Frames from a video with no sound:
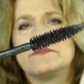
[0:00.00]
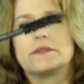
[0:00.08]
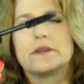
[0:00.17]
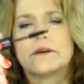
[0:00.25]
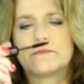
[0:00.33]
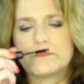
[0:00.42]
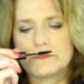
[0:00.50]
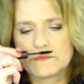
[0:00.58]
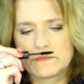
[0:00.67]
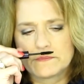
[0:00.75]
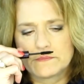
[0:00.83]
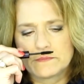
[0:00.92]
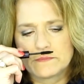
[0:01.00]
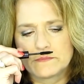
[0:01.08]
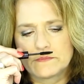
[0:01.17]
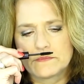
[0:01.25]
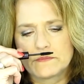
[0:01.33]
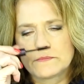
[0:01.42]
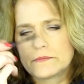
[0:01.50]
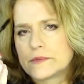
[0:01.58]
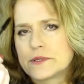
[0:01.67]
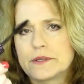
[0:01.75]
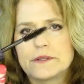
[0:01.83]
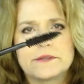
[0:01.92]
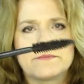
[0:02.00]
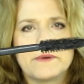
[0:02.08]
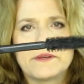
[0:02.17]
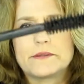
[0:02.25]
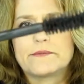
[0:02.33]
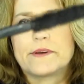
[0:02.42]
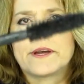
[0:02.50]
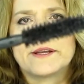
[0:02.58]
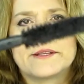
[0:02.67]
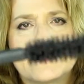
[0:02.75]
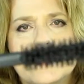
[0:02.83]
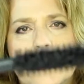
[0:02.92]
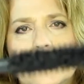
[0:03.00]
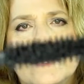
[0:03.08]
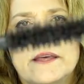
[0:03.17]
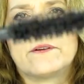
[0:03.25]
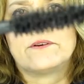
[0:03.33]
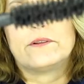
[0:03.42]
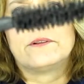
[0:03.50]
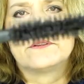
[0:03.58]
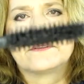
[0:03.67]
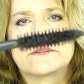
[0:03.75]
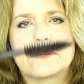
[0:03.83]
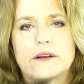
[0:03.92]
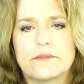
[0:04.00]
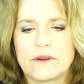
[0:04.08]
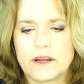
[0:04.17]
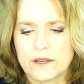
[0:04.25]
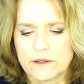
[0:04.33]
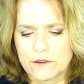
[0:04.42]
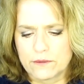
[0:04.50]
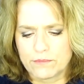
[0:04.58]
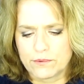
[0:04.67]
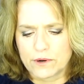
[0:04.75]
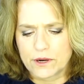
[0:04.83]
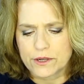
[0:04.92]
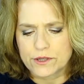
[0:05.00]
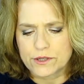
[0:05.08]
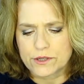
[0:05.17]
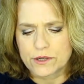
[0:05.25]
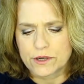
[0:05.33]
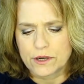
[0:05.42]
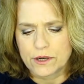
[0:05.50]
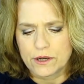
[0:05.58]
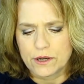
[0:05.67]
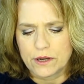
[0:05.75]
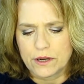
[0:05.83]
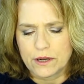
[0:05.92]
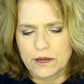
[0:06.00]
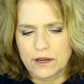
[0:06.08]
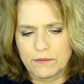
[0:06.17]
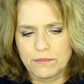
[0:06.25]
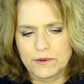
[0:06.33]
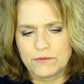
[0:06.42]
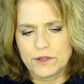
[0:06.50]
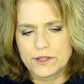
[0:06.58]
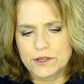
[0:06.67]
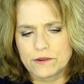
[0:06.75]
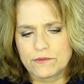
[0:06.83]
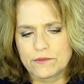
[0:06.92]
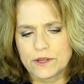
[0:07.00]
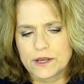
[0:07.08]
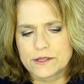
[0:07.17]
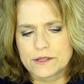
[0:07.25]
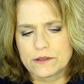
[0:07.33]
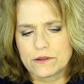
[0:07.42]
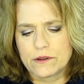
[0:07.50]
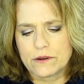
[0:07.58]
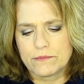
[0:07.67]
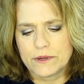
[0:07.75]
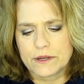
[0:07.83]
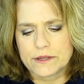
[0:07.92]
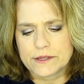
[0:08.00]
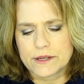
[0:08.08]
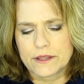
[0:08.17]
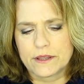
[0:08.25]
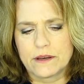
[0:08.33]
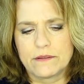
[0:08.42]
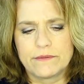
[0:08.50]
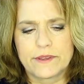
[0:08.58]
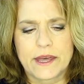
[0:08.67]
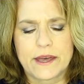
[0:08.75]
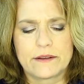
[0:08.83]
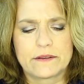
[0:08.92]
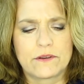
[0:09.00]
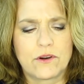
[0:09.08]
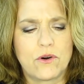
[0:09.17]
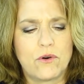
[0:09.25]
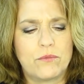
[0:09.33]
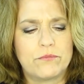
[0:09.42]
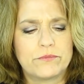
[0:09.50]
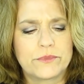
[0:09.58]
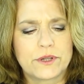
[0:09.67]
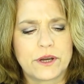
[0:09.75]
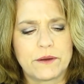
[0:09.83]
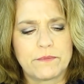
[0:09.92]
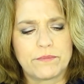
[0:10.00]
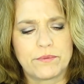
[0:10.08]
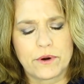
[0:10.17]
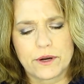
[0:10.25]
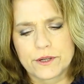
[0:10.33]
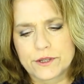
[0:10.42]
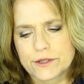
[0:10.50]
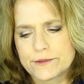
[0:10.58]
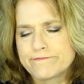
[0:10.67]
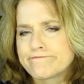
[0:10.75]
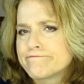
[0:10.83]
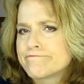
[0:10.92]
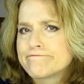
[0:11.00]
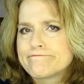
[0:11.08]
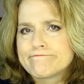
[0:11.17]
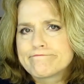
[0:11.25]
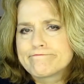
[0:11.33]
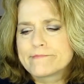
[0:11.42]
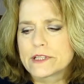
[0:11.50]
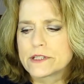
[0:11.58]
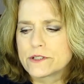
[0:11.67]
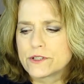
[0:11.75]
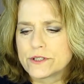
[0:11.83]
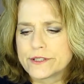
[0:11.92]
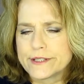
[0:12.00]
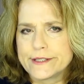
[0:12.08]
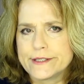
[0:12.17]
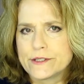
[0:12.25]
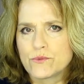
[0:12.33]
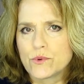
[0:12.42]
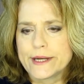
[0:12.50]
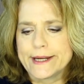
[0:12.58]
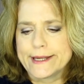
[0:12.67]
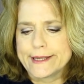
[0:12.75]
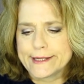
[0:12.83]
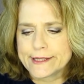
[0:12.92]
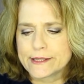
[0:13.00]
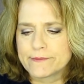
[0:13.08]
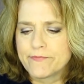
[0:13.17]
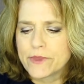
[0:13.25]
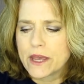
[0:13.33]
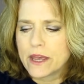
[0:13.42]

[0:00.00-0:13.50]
used up. Still smells fine. It's not that old. It's got a regular brush. I've been reaching for the Estee Lauder because I love that comb type brush. It just is what it is.